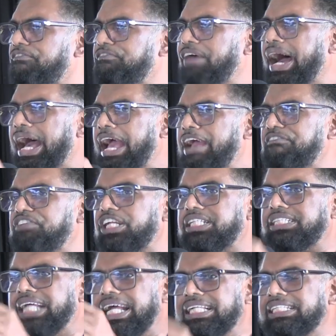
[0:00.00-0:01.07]
5,000
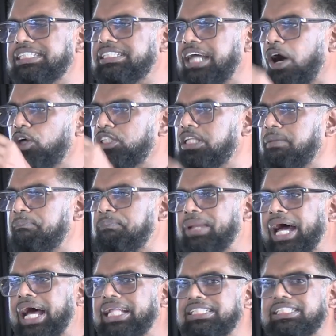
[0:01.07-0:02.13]
to 10,000
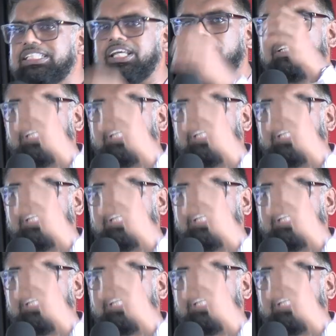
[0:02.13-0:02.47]
plants